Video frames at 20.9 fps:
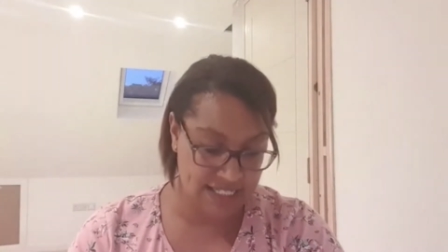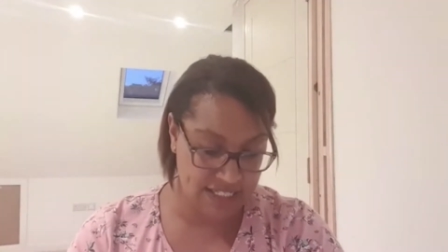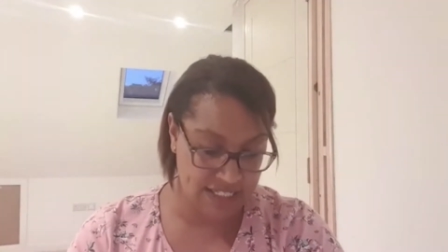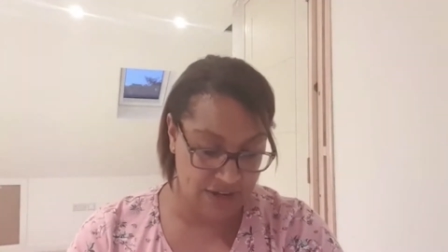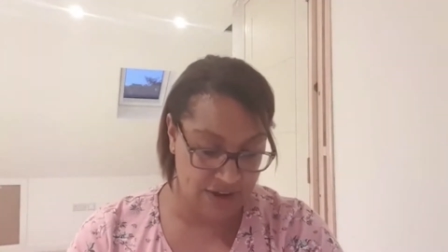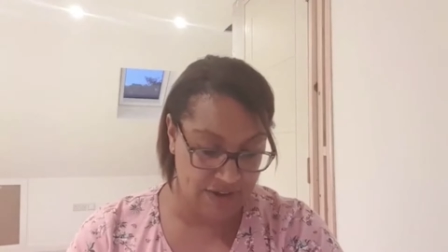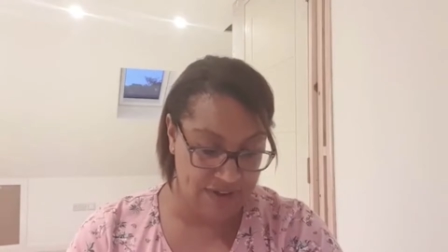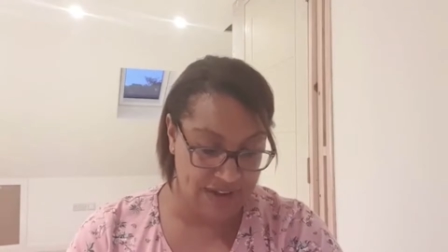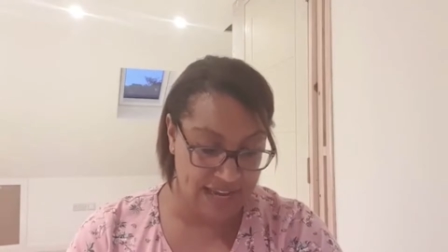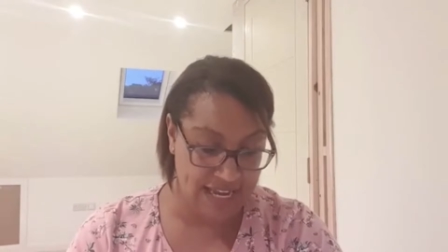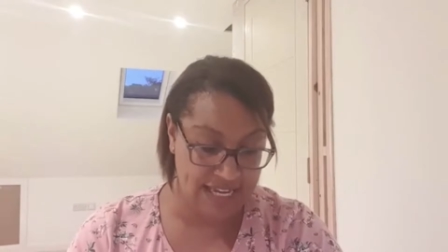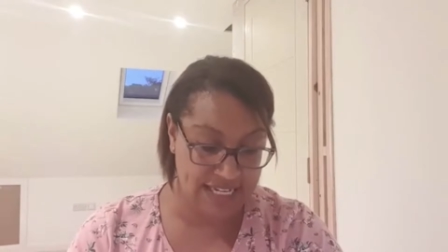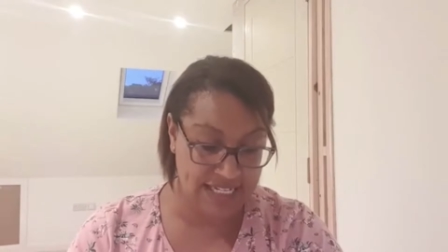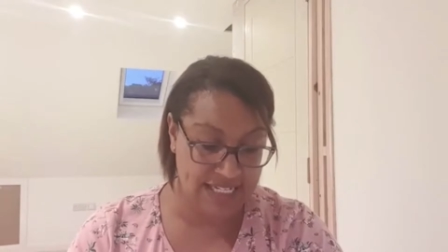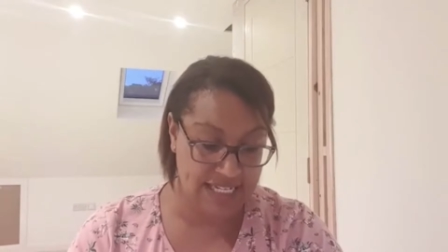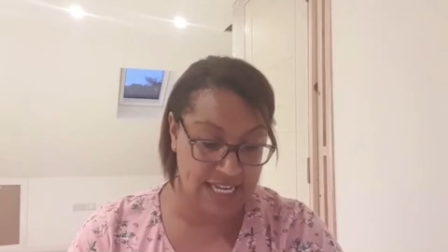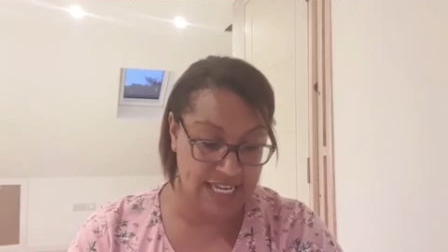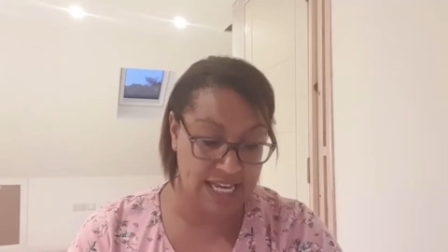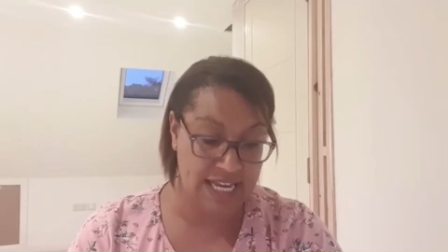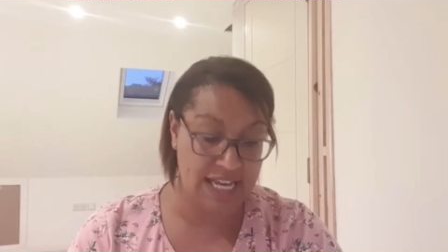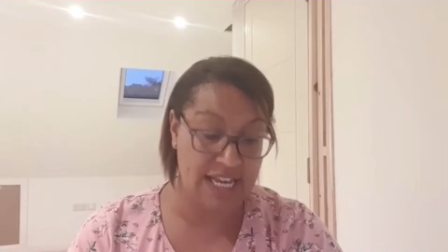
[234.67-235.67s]
so I've had
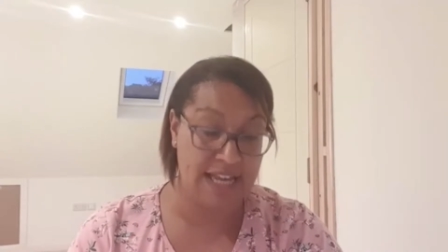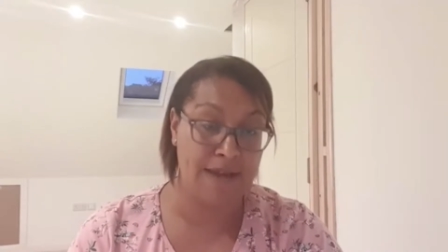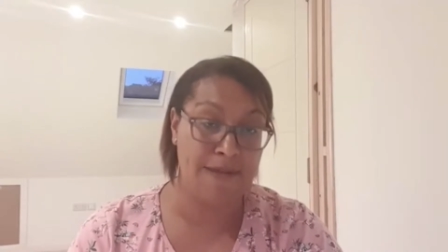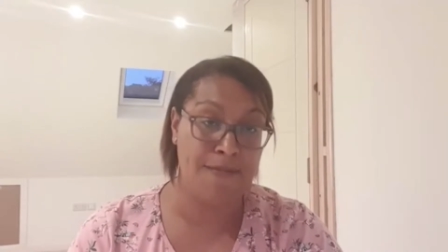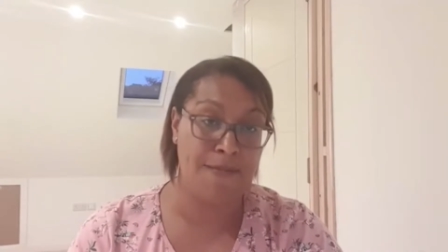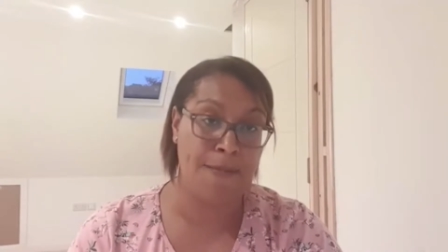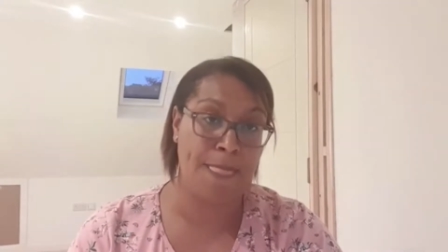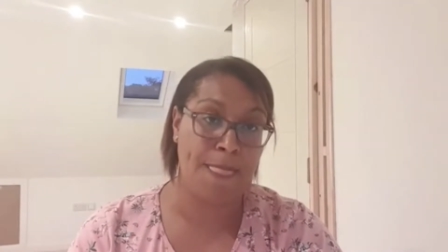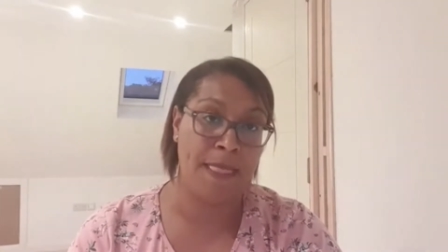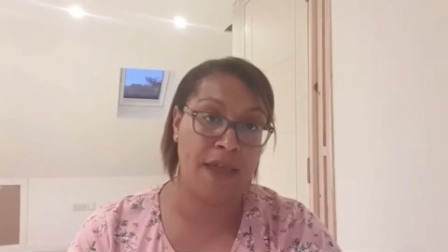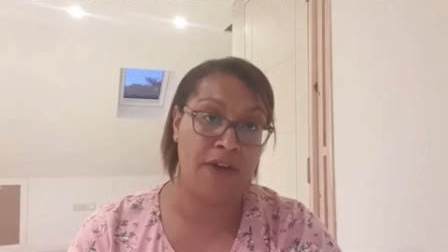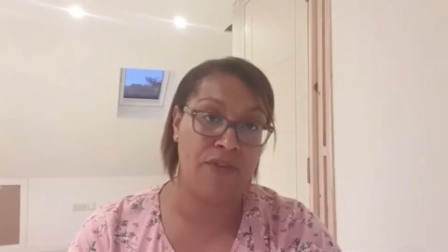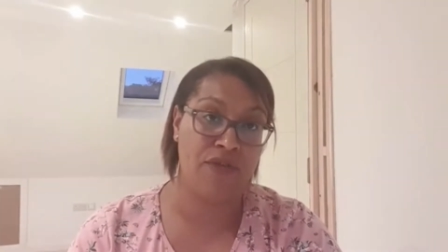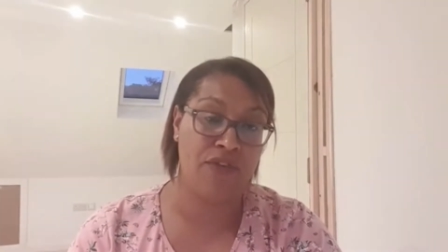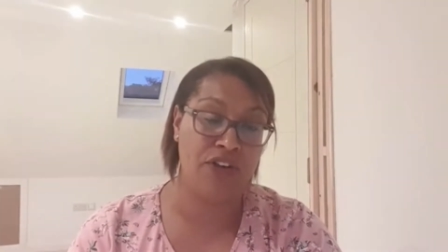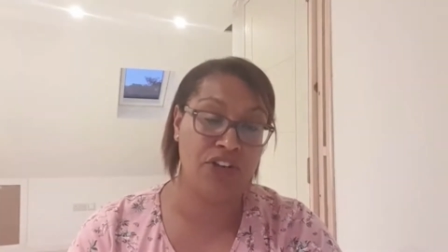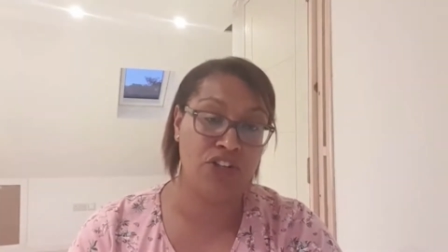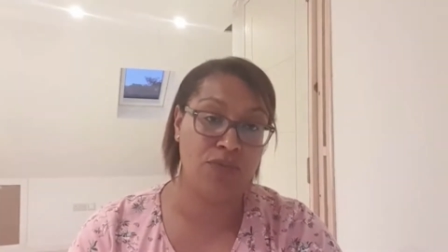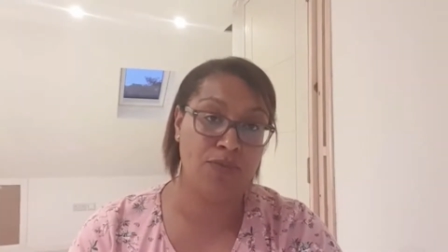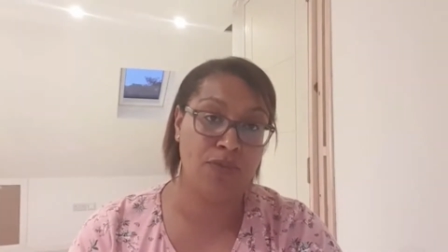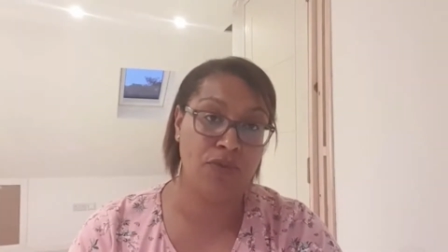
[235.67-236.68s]
a
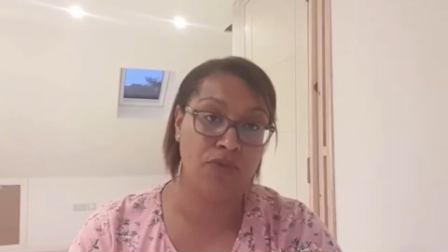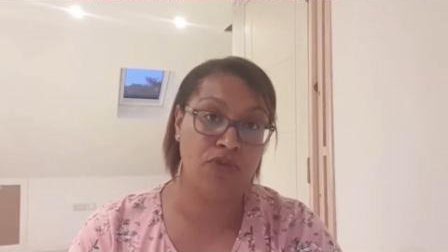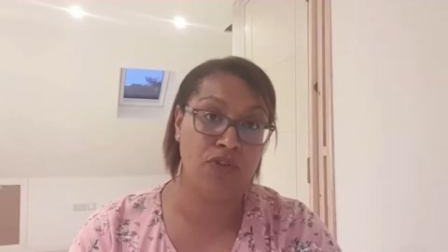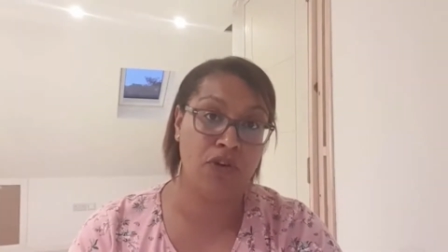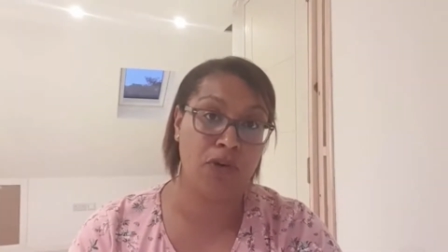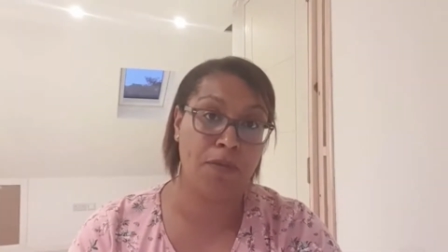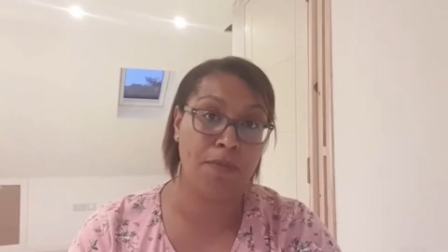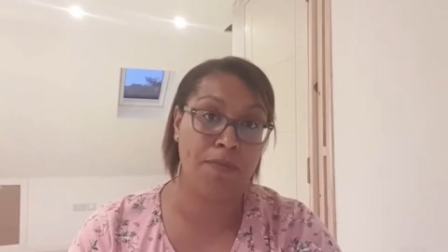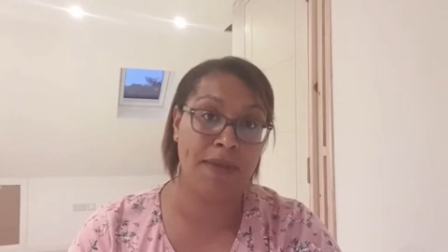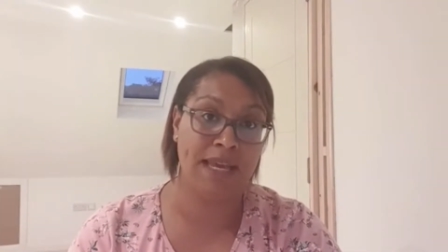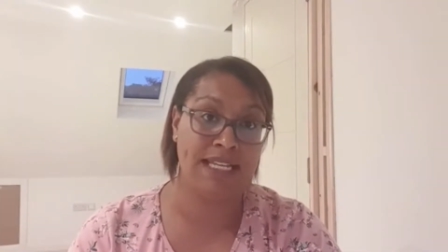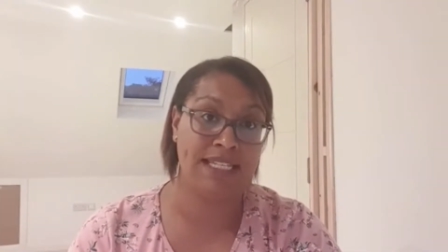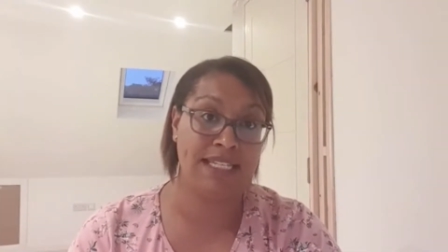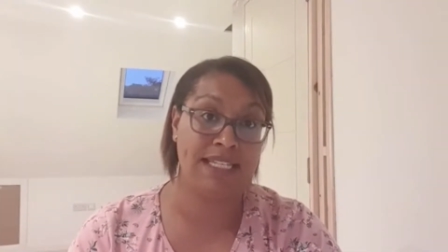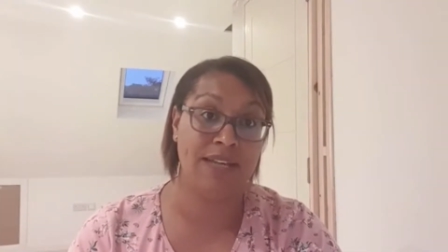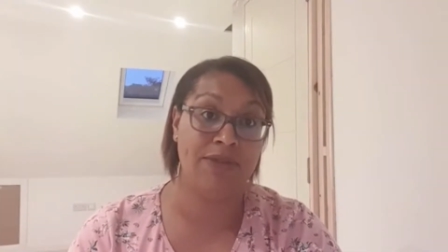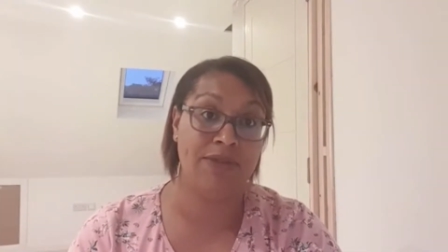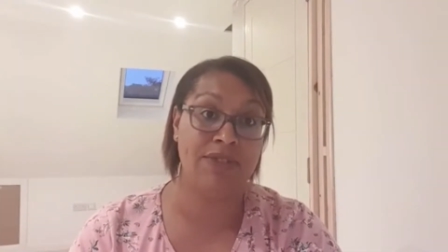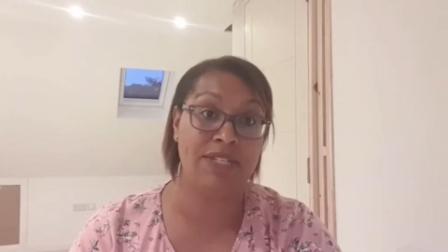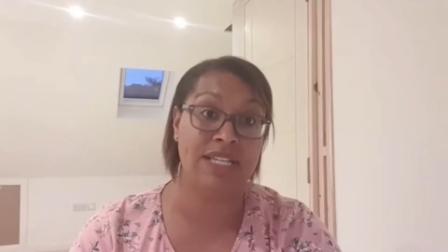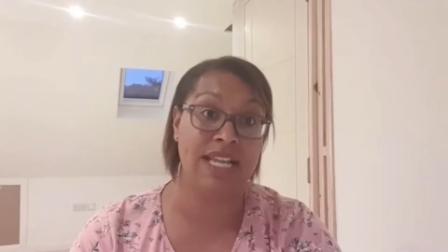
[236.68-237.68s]
French Bulldog miss
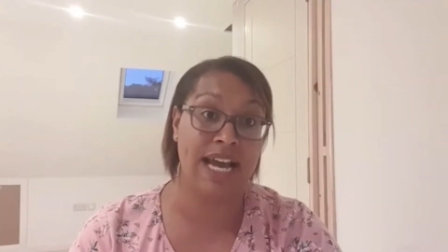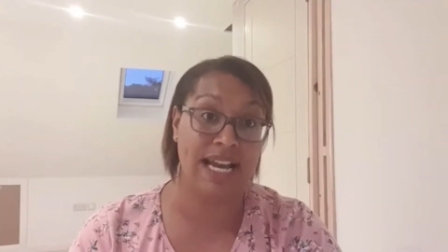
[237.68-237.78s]
that was an